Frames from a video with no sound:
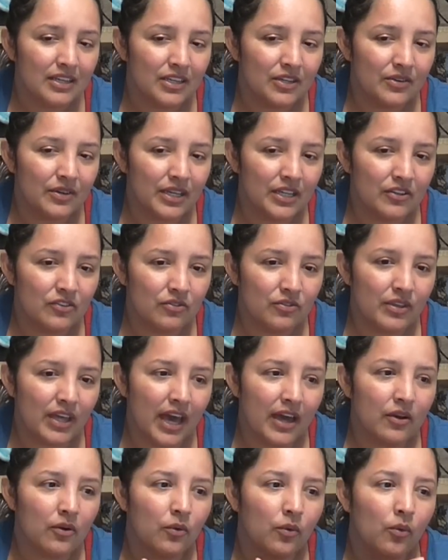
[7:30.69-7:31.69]
You can do
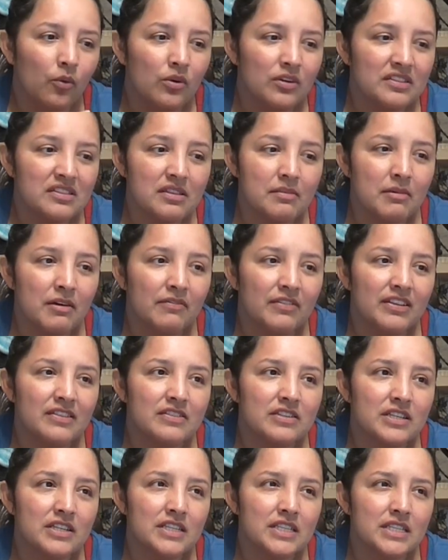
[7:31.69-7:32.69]
that, or some of
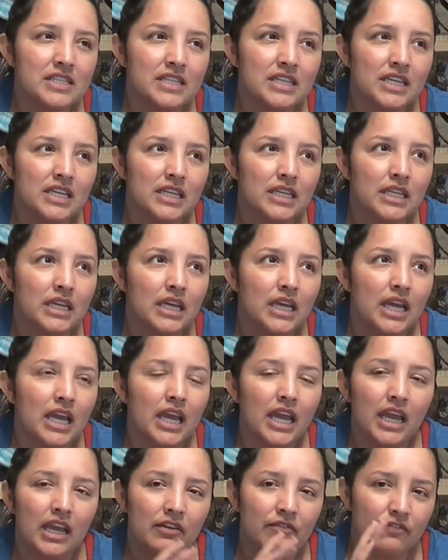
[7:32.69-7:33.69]
us just need
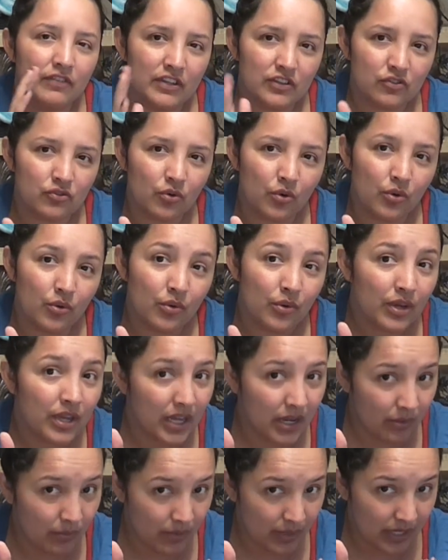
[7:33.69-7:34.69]
a visual,
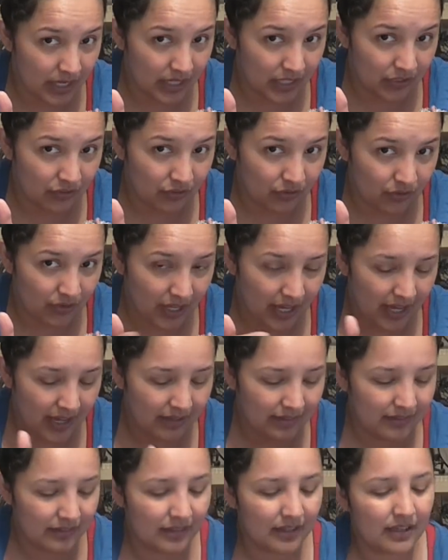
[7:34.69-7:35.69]
and we're going to do
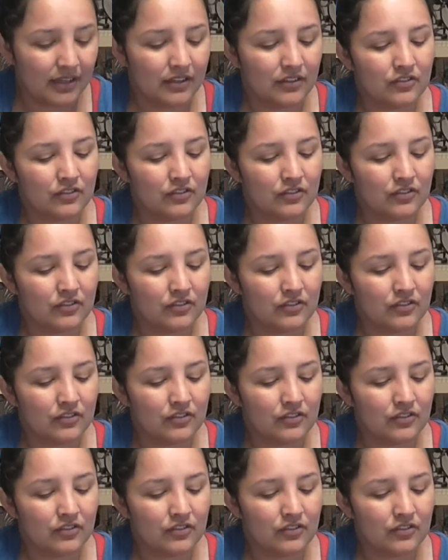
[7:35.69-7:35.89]
that.